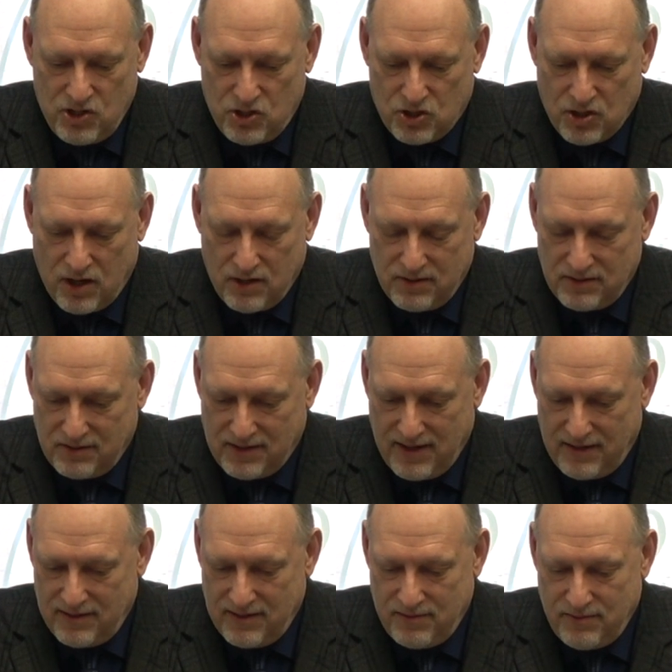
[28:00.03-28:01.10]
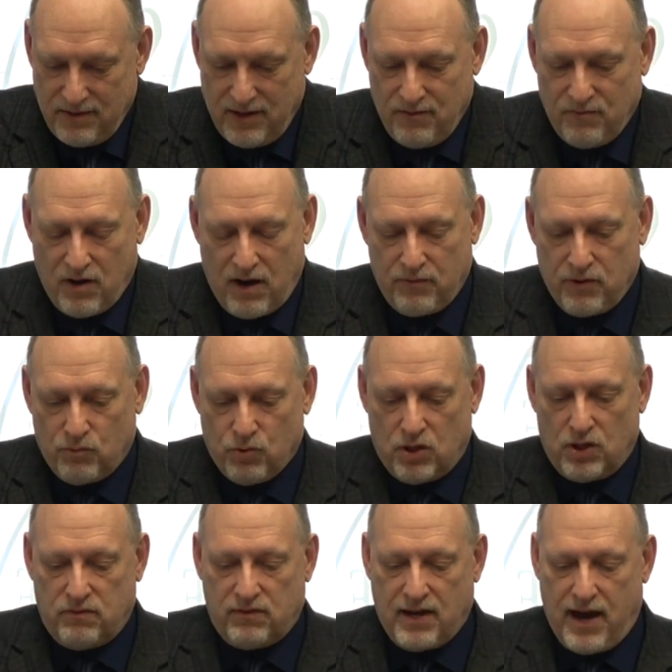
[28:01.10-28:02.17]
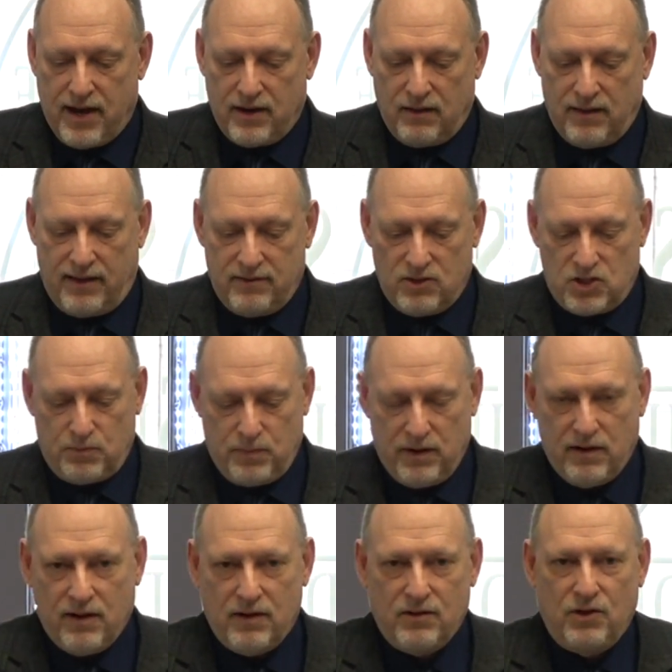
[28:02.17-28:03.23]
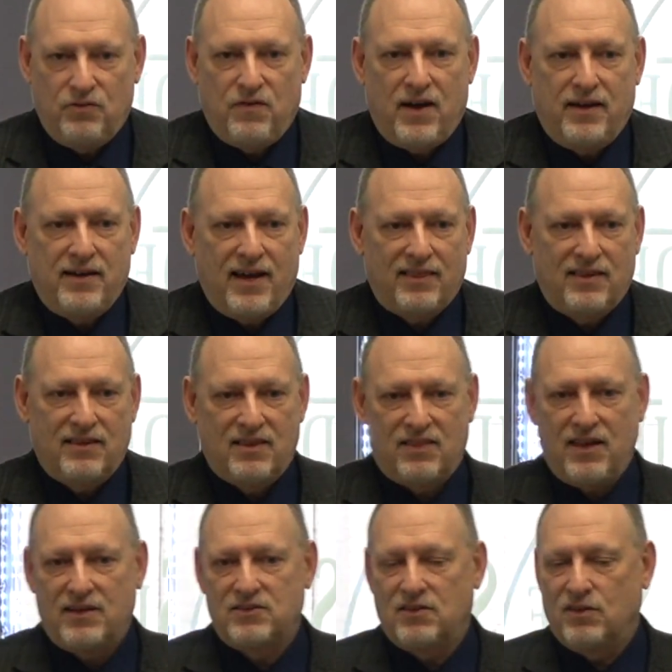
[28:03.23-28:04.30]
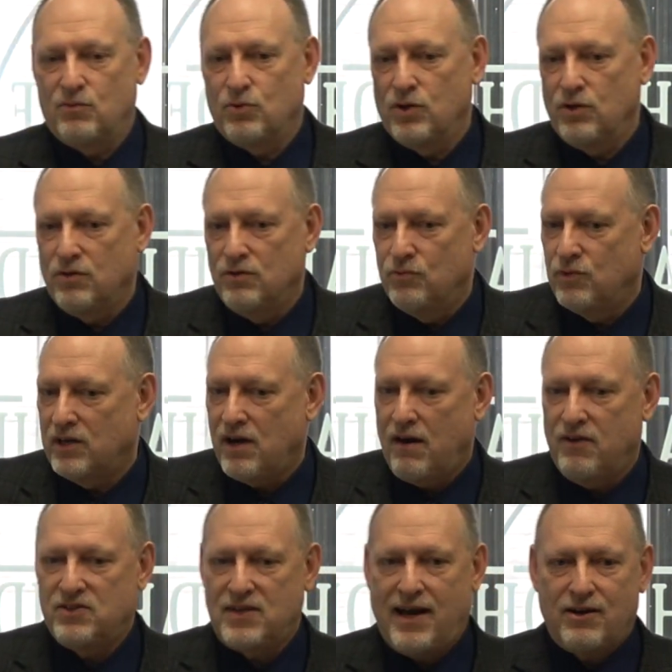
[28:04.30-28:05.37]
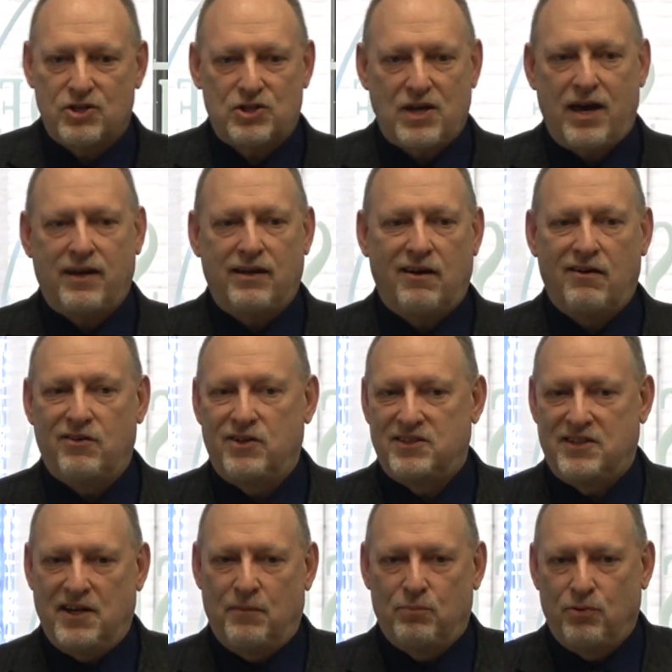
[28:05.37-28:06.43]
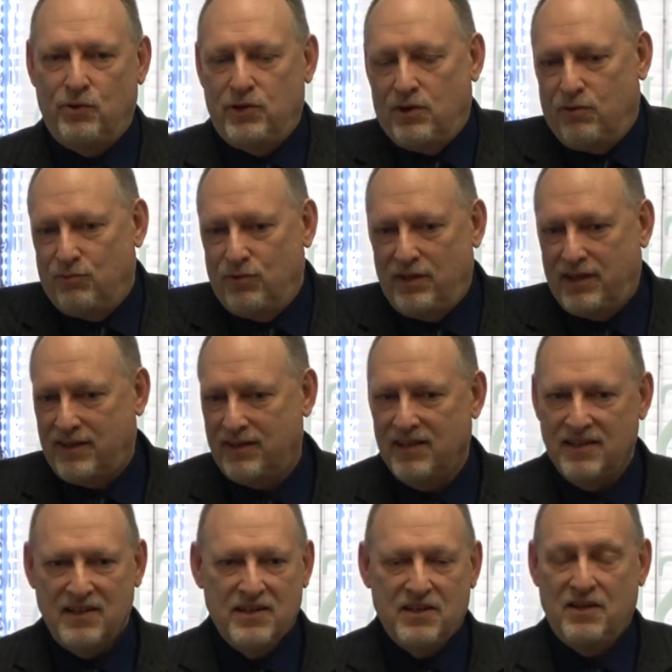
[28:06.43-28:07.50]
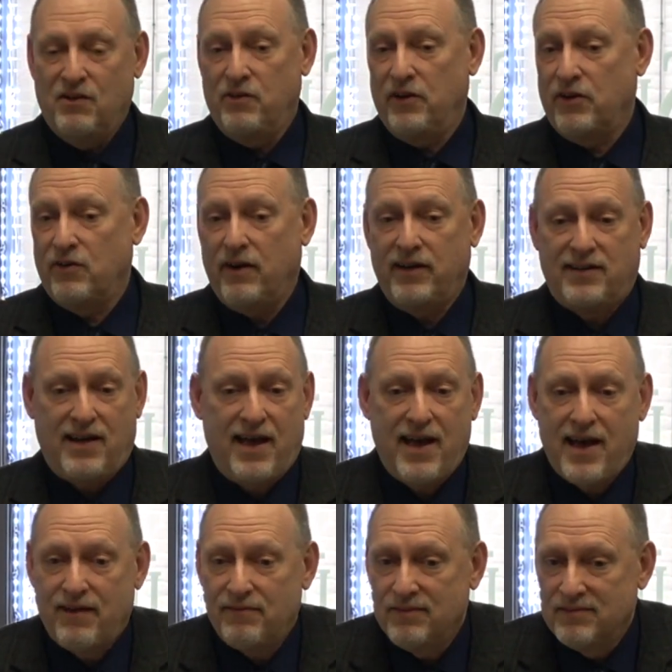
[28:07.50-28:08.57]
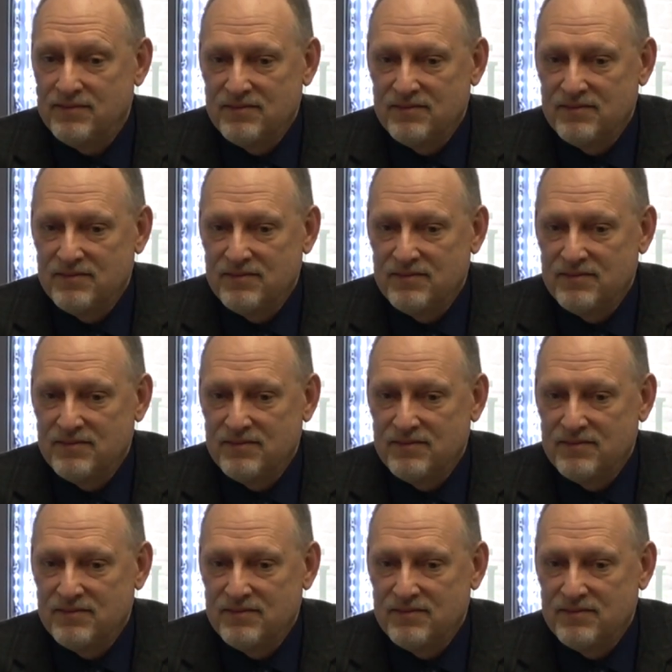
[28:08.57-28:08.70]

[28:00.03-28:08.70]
and you start getting in, involved in the Word of God and letting the Spirit, you find out that the things of the world, regardless of how shiny they are, they're temporal. You don't really, you know, they're great to have.